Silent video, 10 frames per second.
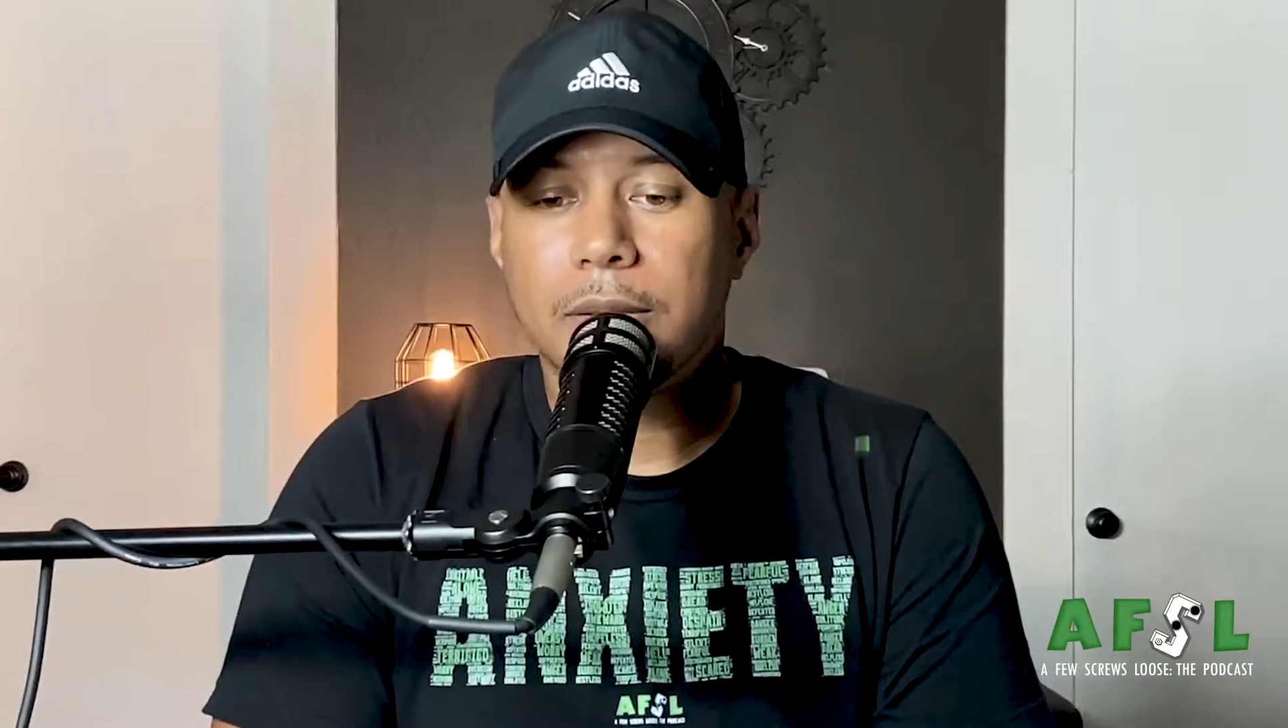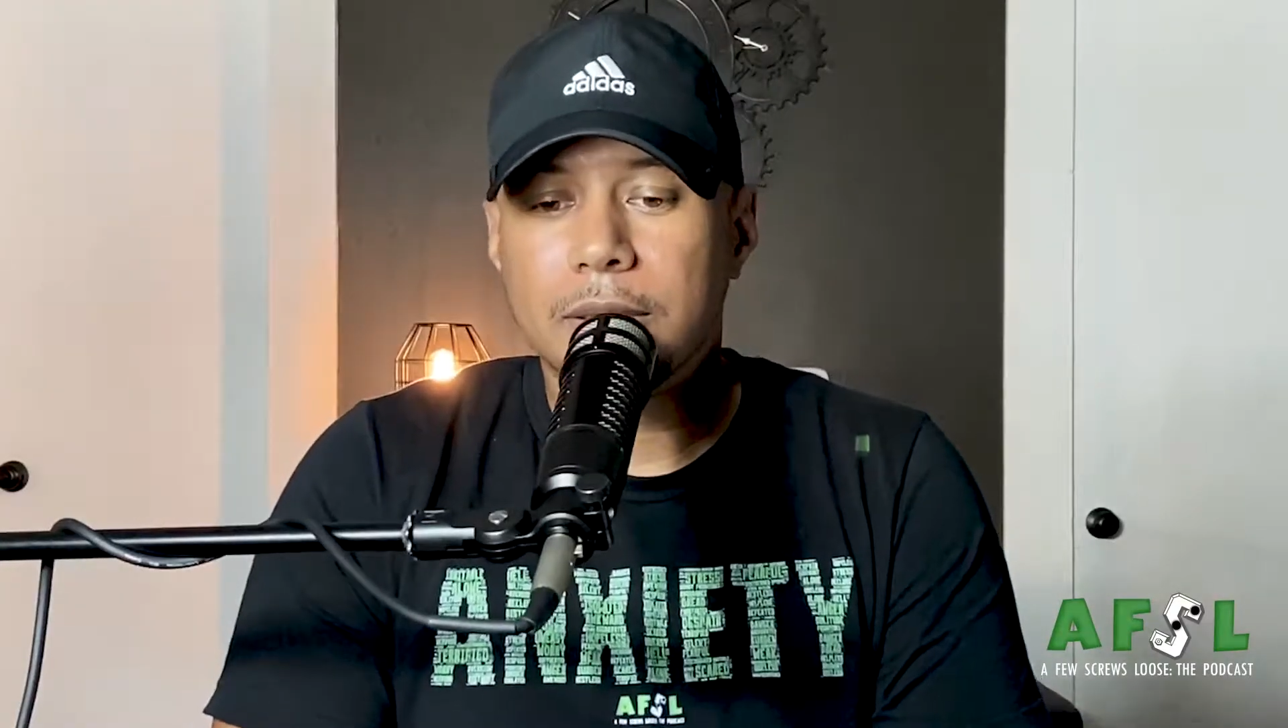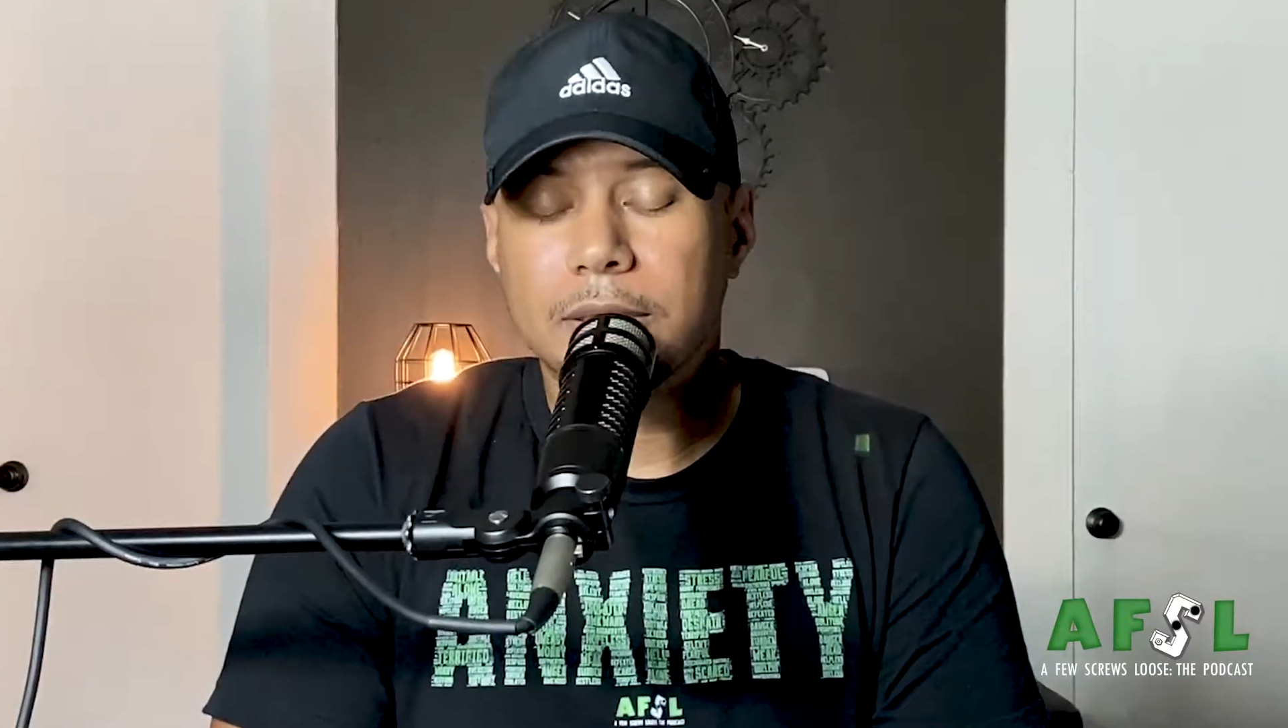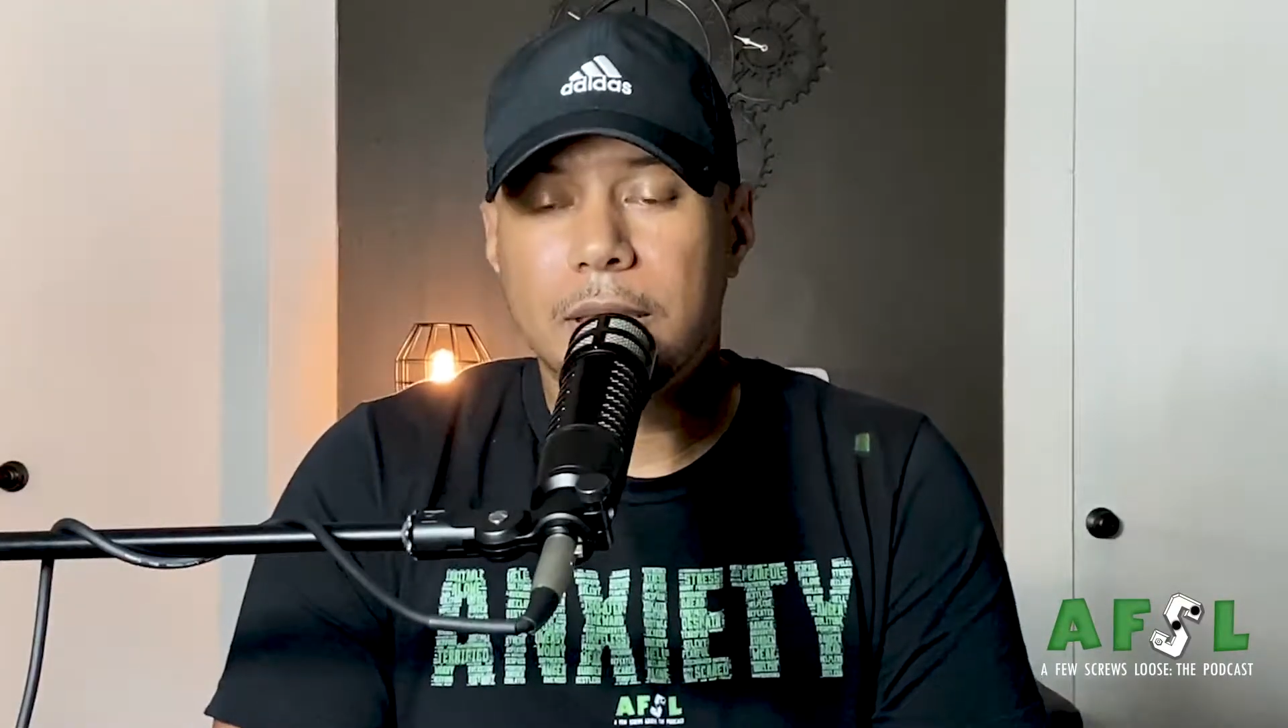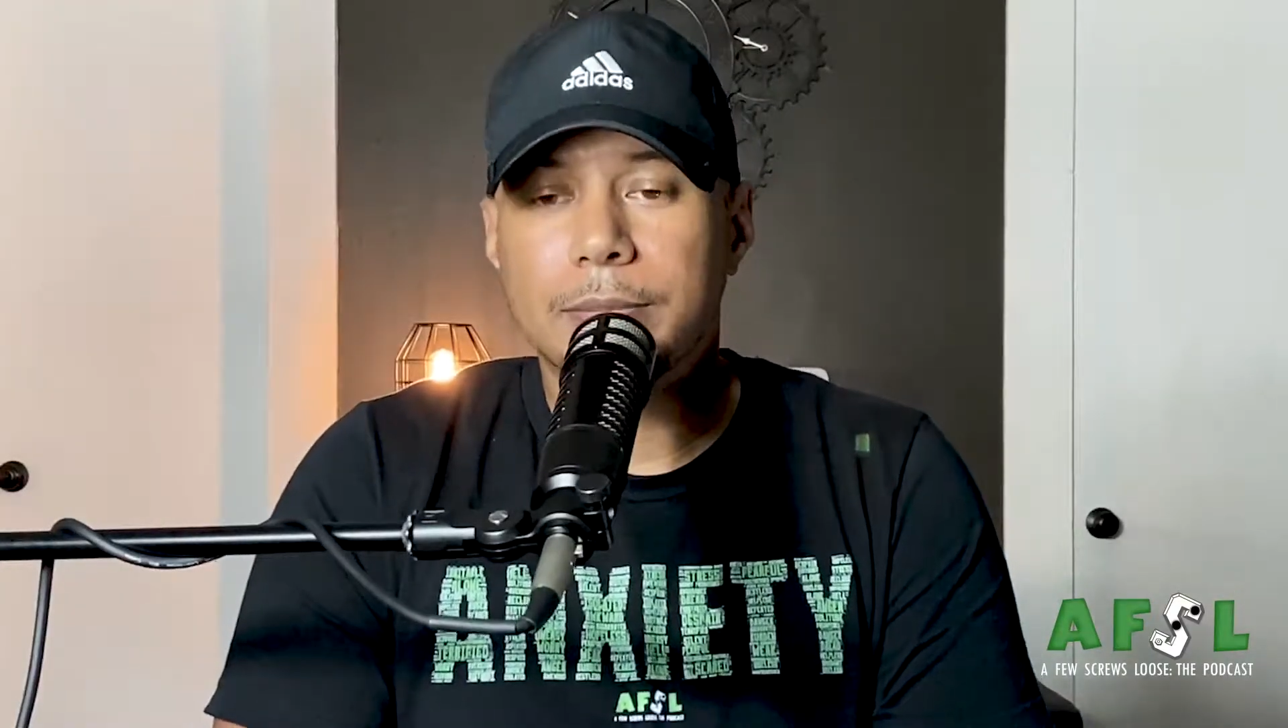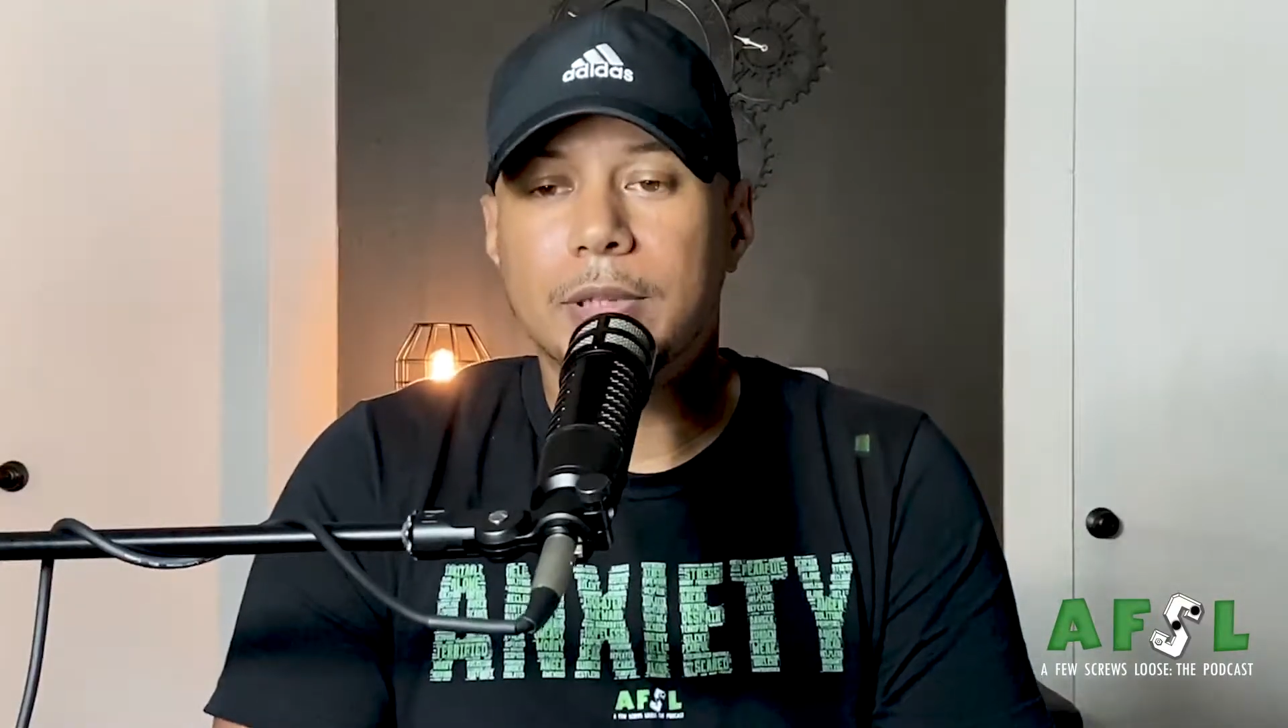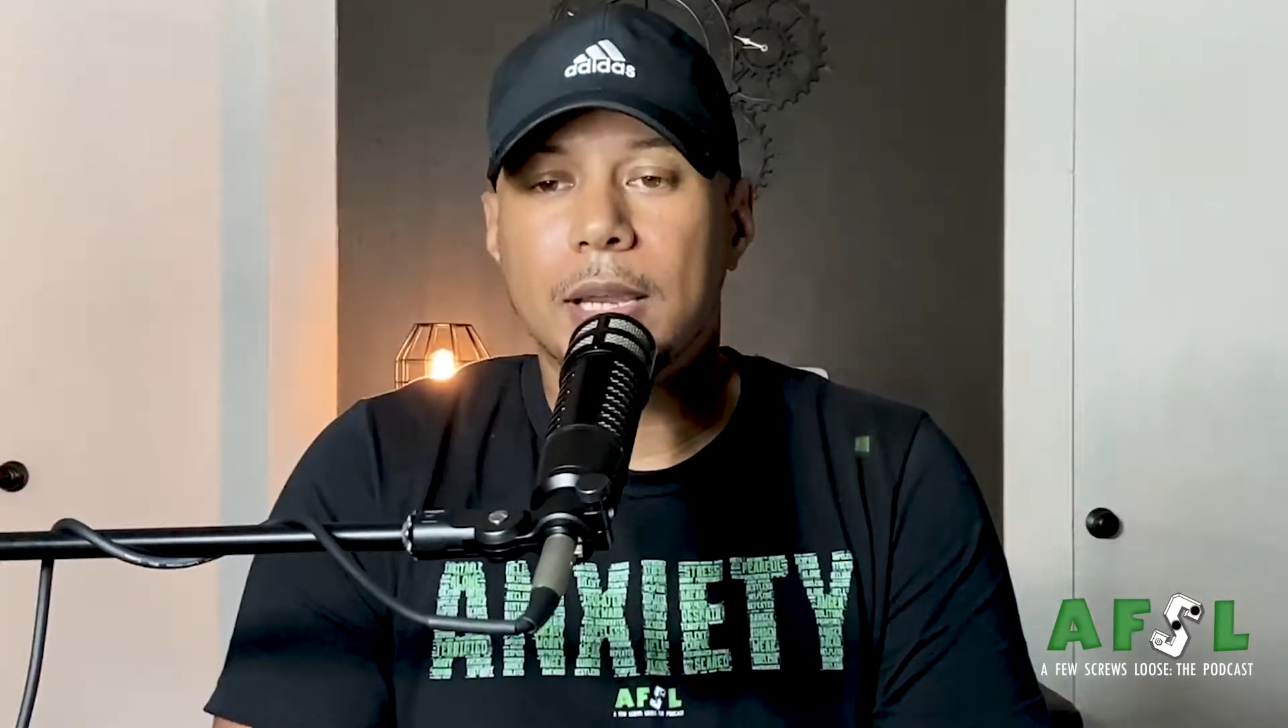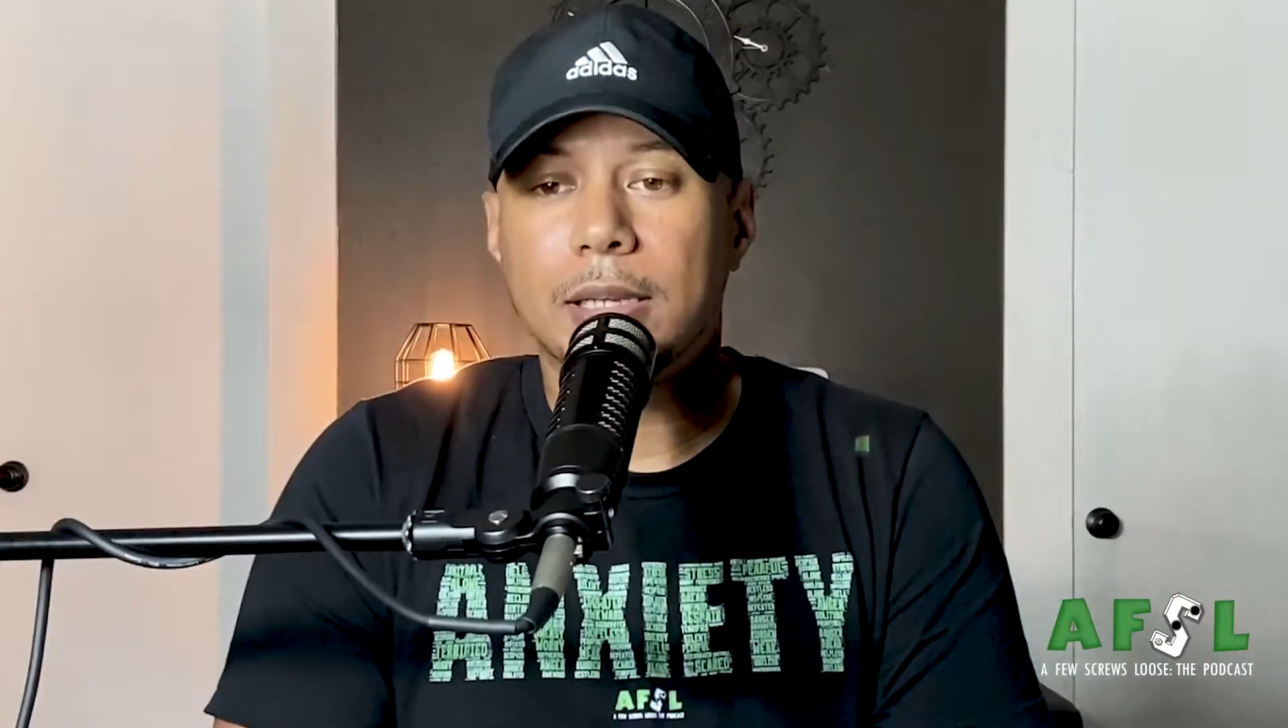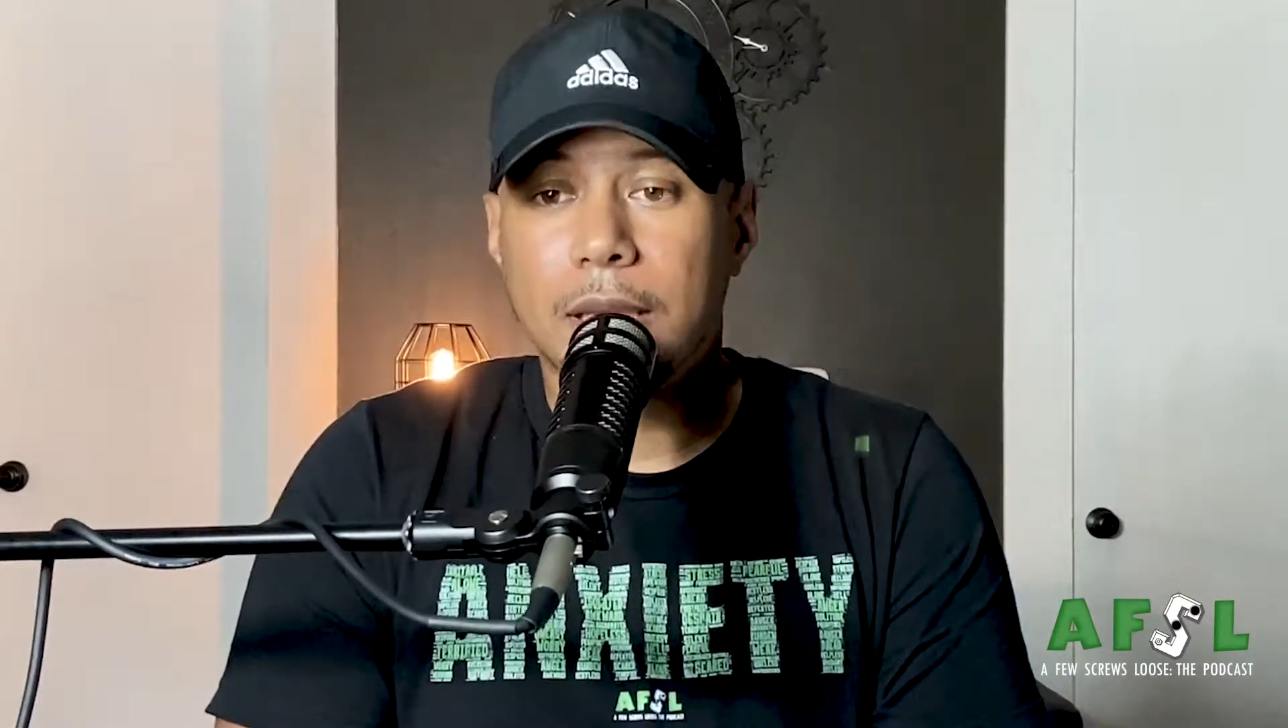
the subject